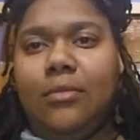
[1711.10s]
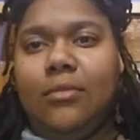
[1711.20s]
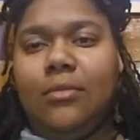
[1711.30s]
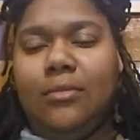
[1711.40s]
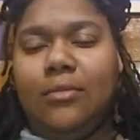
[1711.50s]

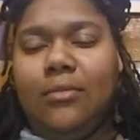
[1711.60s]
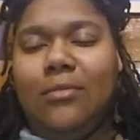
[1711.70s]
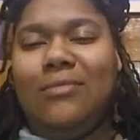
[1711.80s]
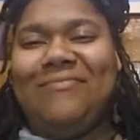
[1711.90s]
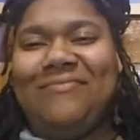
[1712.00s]

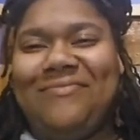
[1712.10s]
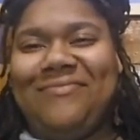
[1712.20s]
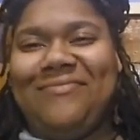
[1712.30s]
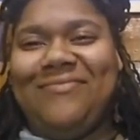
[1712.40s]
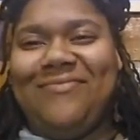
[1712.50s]

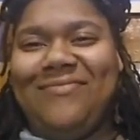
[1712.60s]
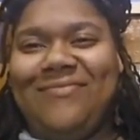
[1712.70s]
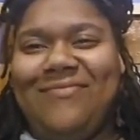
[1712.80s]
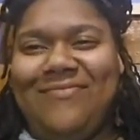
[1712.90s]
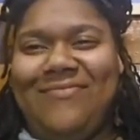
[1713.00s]

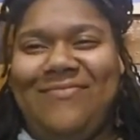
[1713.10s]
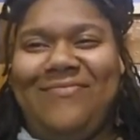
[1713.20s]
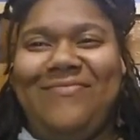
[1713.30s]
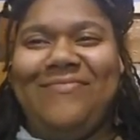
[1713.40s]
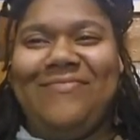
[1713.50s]

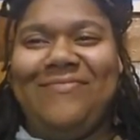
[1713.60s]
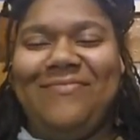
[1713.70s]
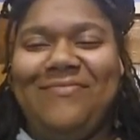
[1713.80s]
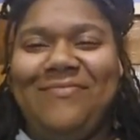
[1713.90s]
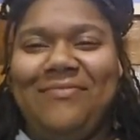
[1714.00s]

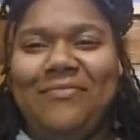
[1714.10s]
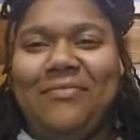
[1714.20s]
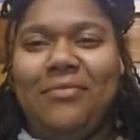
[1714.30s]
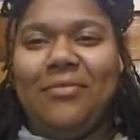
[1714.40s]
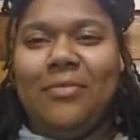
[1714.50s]

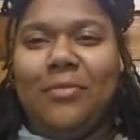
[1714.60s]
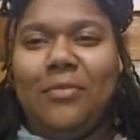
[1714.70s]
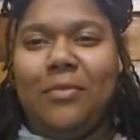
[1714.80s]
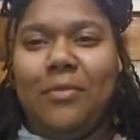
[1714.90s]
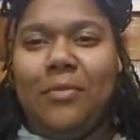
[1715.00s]

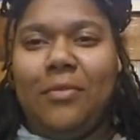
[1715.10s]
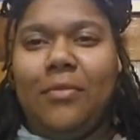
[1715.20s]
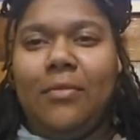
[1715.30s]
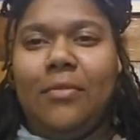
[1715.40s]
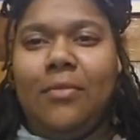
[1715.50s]

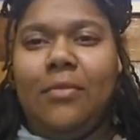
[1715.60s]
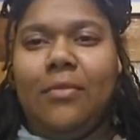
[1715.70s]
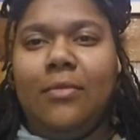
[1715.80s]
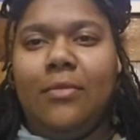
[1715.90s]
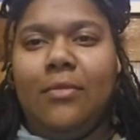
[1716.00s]

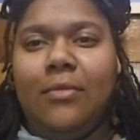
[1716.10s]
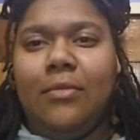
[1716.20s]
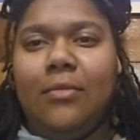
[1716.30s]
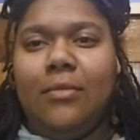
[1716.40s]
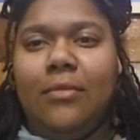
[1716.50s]

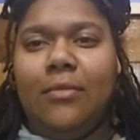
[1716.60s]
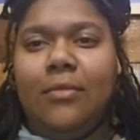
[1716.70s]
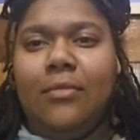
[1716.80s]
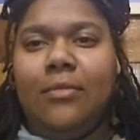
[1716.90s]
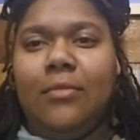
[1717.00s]

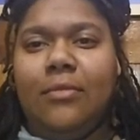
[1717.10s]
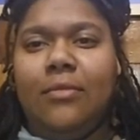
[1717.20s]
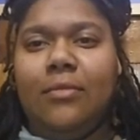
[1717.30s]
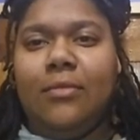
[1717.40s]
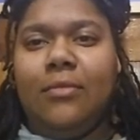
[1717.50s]

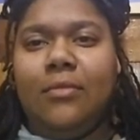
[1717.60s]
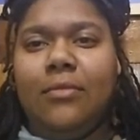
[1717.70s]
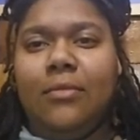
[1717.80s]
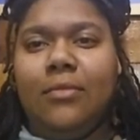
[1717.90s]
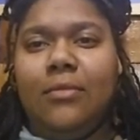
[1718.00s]

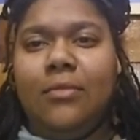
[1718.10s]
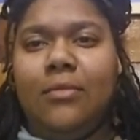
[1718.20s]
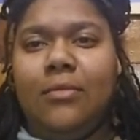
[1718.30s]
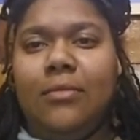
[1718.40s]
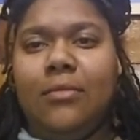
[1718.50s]

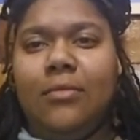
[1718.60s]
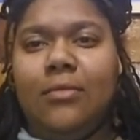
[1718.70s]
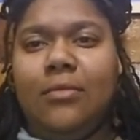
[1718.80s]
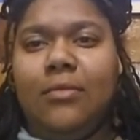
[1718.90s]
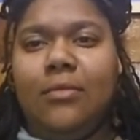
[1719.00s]
(not speaking)